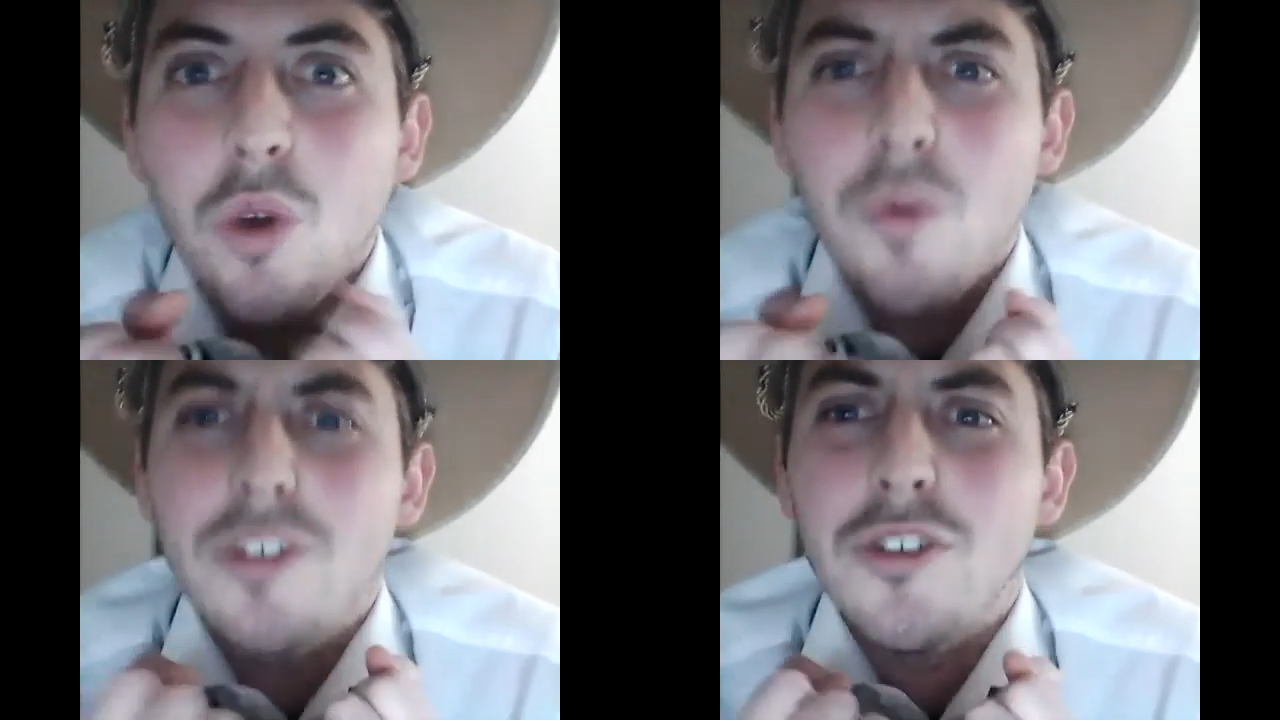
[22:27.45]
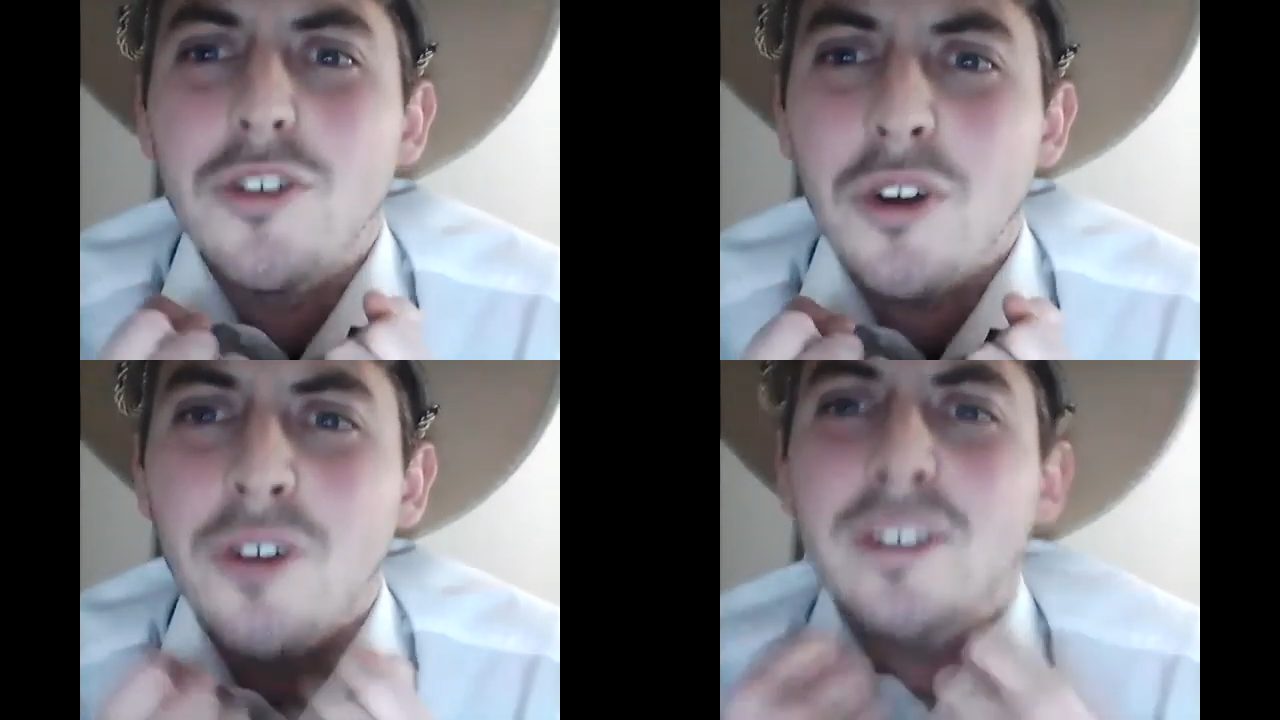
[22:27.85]

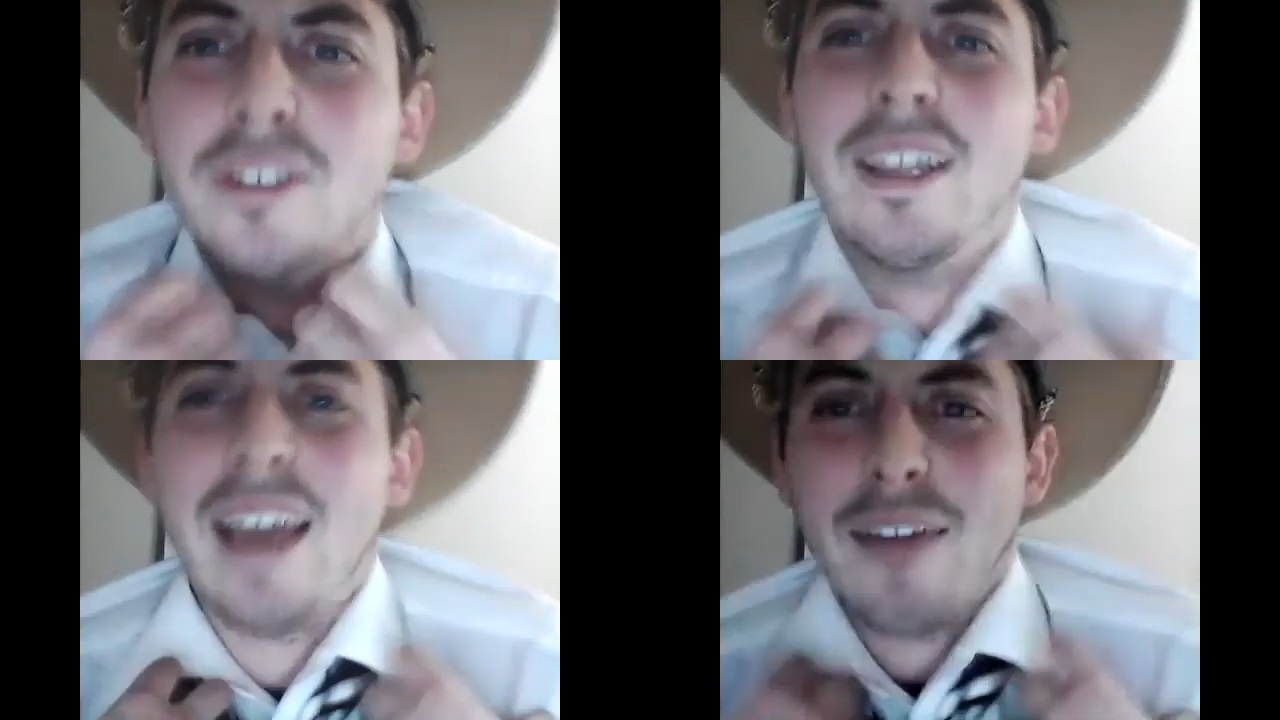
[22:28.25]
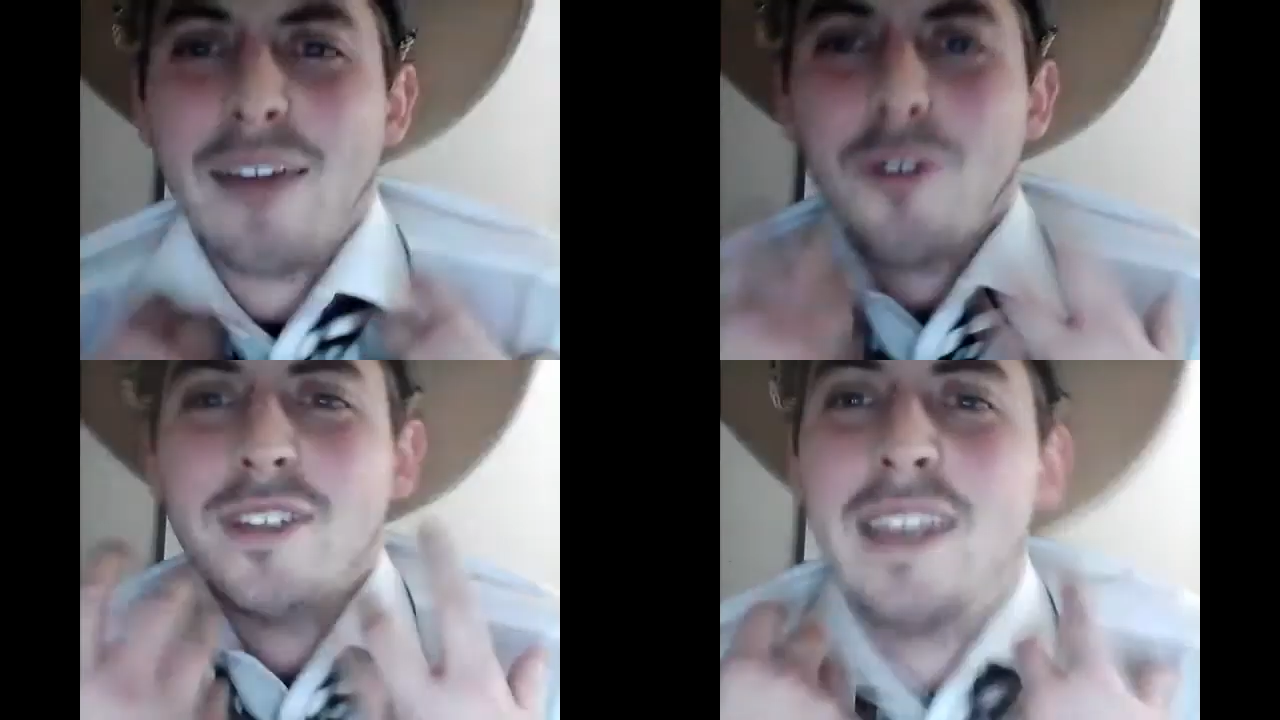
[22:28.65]
withdrawn and have
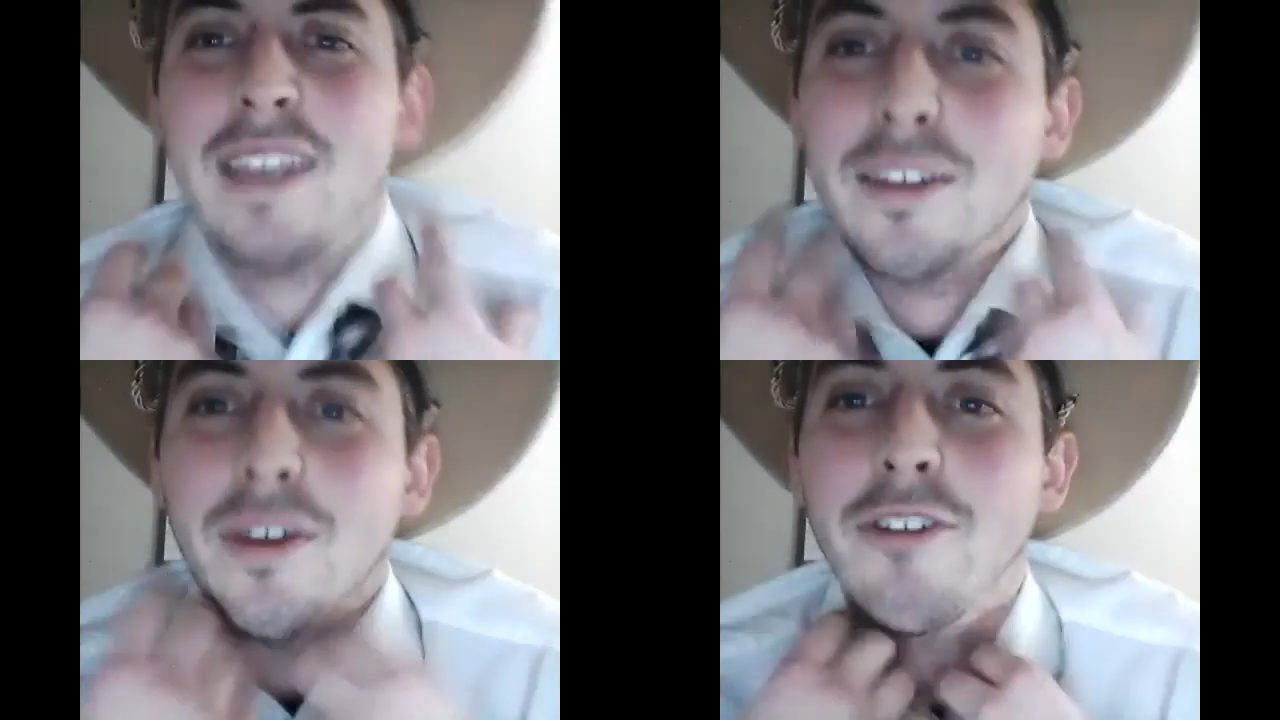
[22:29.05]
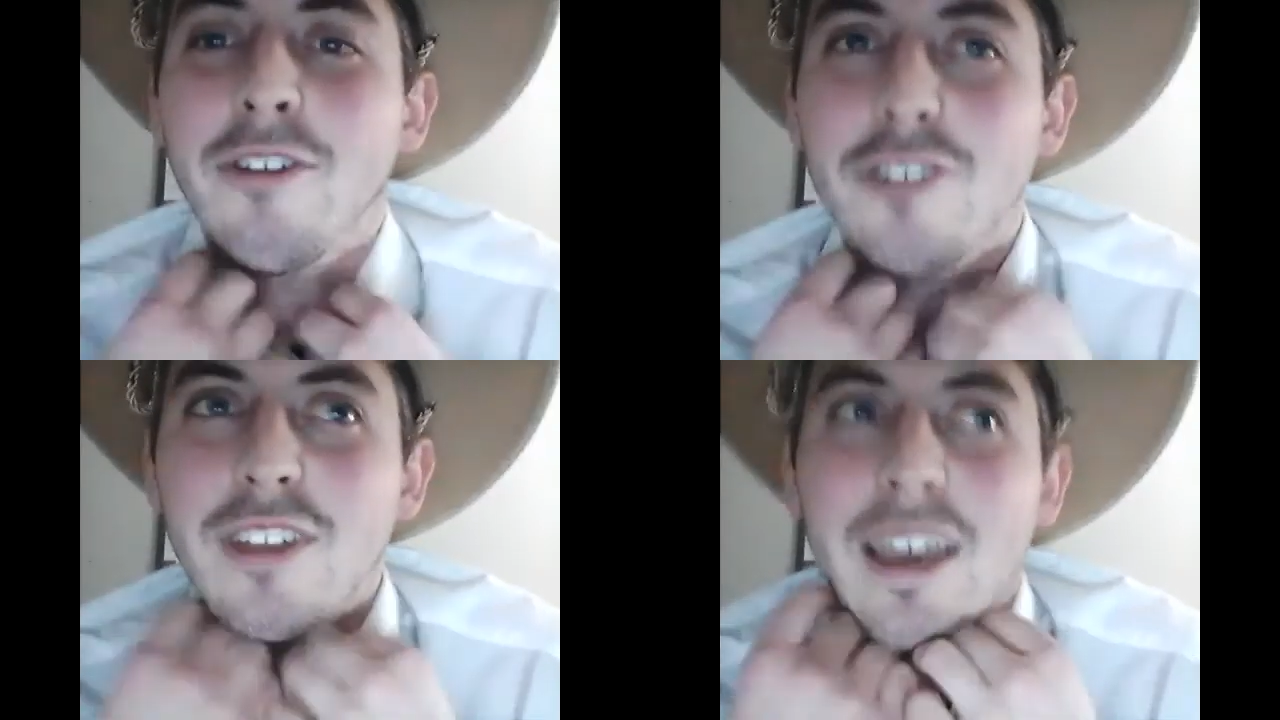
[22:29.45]
all this negative
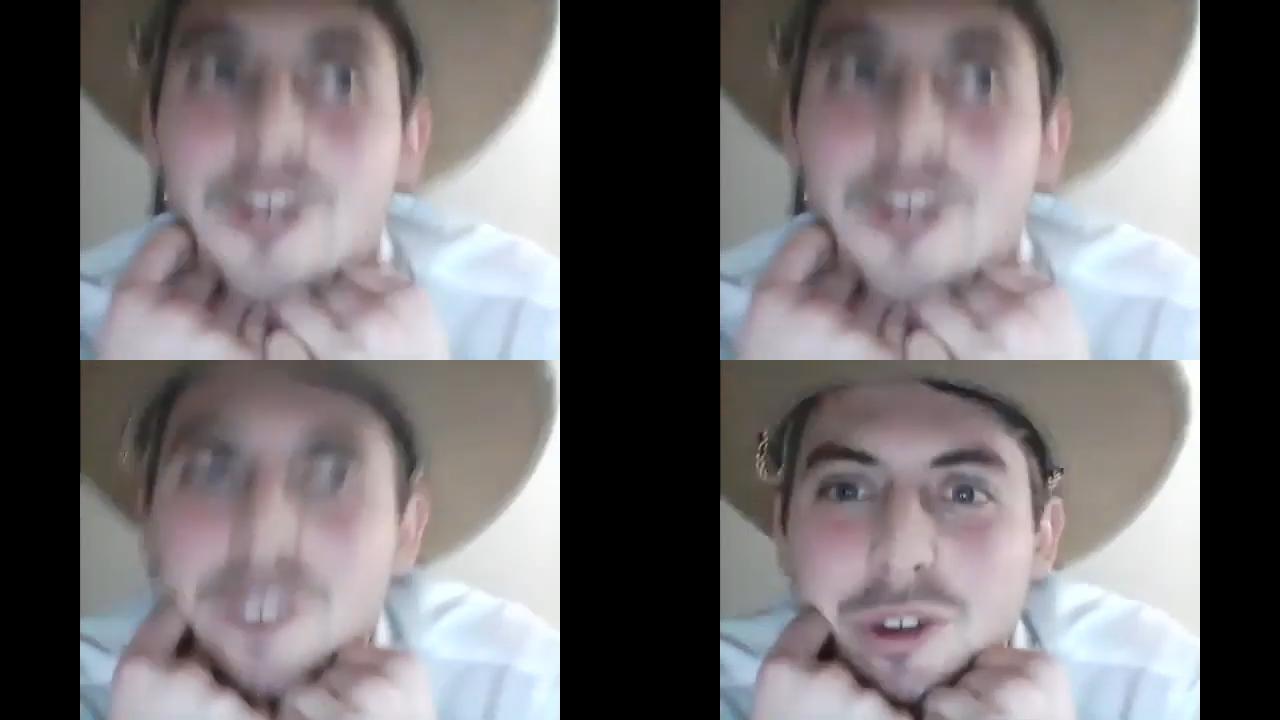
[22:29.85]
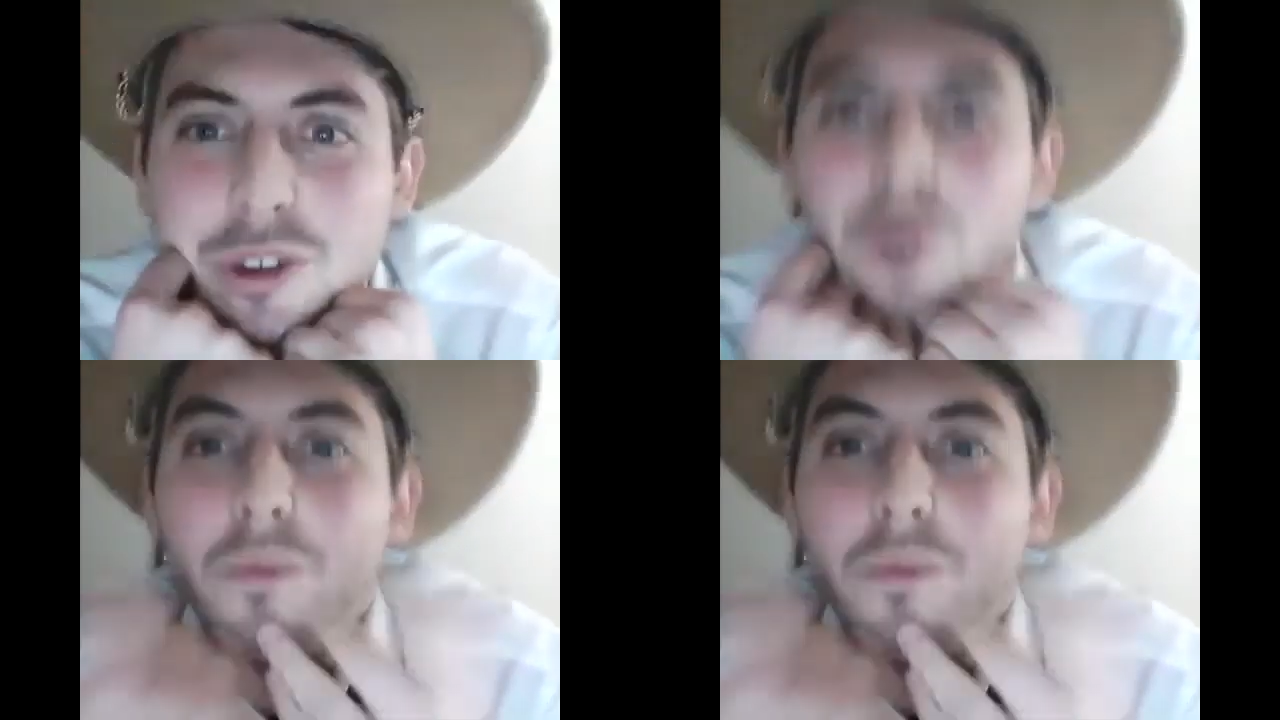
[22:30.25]
energy that you just